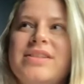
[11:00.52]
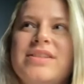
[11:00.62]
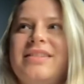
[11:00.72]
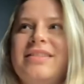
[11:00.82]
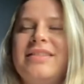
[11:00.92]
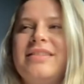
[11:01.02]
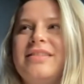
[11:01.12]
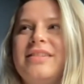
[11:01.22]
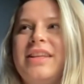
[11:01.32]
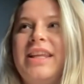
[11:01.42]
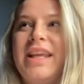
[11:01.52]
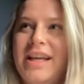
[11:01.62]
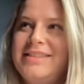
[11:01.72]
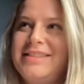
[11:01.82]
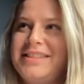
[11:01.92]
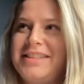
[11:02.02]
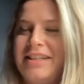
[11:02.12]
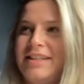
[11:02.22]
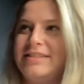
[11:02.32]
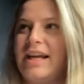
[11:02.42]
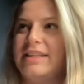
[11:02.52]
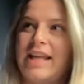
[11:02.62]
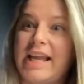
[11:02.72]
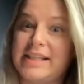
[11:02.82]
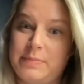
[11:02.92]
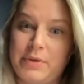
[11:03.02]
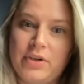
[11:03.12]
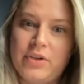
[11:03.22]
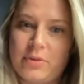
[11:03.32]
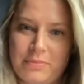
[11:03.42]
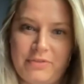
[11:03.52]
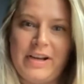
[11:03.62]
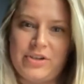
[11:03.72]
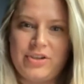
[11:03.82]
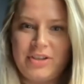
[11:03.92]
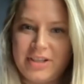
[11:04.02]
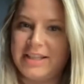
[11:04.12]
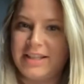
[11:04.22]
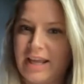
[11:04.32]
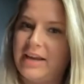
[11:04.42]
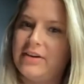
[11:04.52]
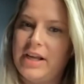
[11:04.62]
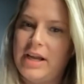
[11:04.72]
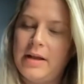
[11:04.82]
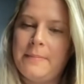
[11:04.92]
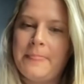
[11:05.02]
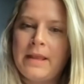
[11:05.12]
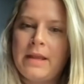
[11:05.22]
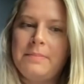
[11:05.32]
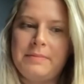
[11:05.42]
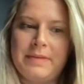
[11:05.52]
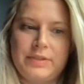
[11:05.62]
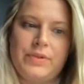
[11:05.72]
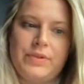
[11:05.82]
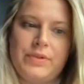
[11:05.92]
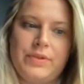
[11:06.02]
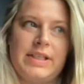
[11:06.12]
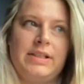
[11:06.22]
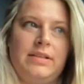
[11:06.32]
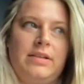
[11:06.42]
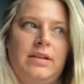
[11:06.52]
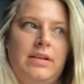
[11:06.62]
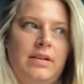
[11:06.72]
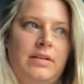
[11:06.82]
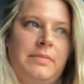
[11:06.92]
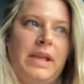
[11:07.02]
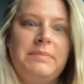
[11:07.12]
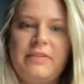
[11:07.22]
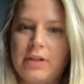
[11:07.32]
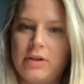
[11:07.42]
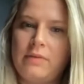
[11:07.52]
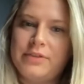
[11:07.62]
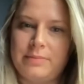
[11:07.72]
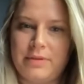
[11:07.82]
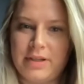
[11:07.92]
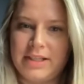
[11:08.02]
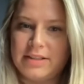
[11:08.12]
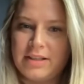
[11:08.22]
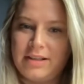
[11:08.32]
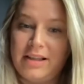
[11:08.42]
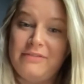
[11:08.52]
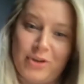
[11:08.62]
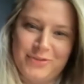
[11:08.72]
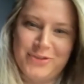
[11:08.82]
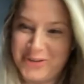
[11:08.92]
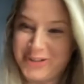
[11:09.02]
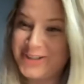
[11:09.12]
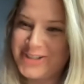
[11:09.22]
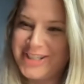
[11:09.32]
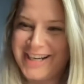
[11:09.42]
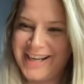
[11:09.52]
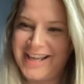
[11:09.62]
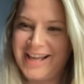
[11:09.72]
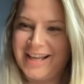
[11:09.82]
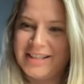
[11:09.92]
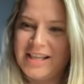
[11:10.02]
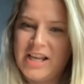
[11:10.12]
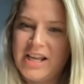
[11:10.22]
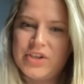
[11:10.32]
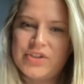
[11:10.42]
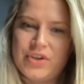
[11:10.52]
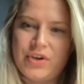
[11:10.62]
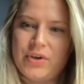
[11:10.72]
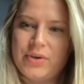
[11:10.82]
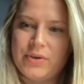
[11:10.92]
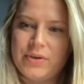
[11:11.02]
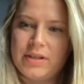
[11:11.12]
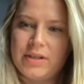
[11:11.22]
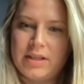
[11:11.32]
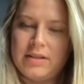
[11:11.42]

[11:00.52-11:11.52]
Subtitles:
wasn't yet that expert or professional in the area, but my tutor still made me feel comfortable in the level of knowledge that I had. So